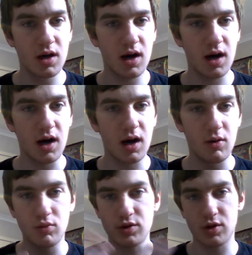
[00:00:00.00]

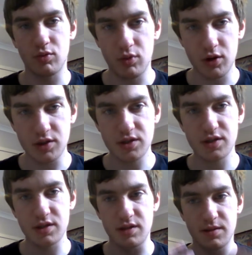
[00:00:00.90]

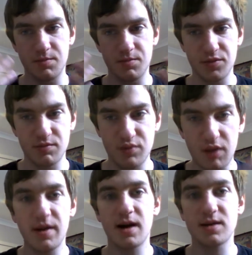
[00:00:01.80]

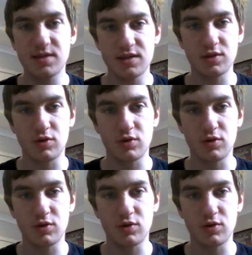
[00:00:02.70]
Blumhouse's